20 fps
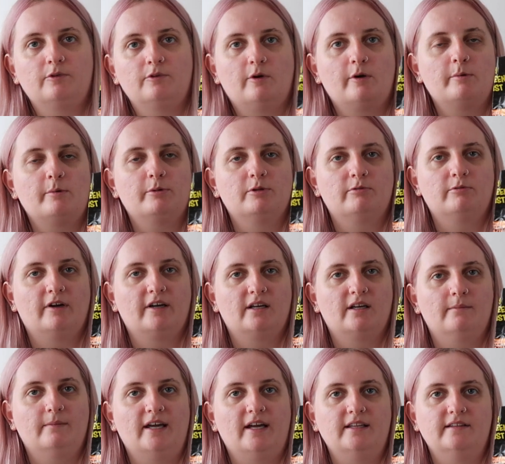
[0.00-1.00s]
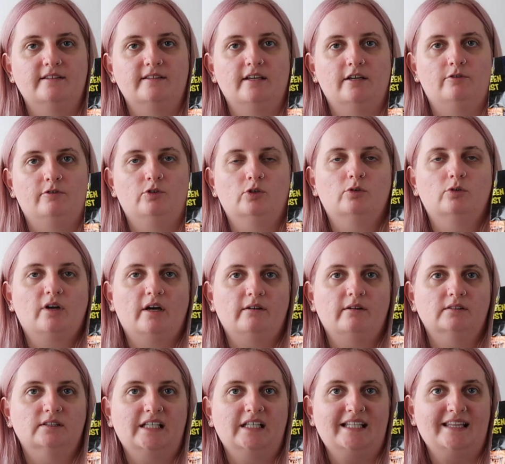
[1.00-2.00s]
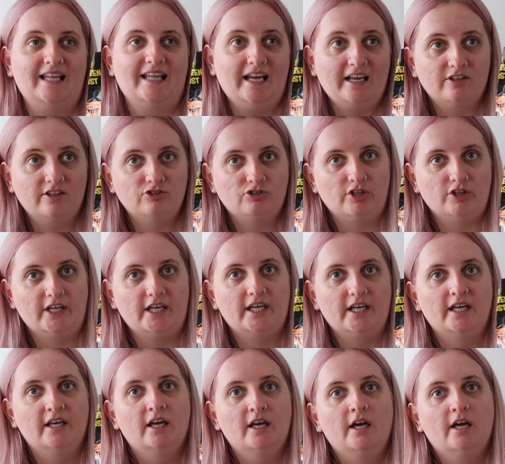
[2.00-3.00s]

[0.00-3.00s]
so I would recommend it if you're going next year